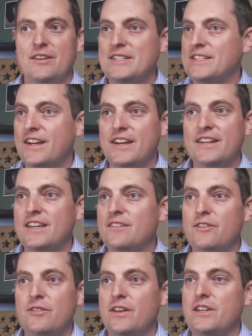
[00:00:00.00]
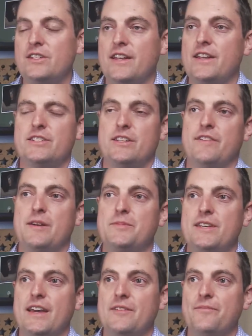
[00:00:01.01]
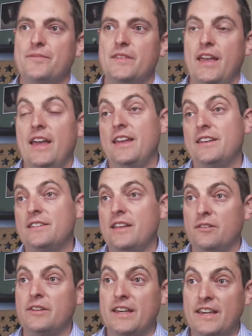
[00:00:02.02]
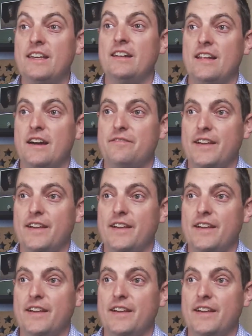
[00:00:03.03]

it's not going to give you any digestive upset, and it'll kick in a lot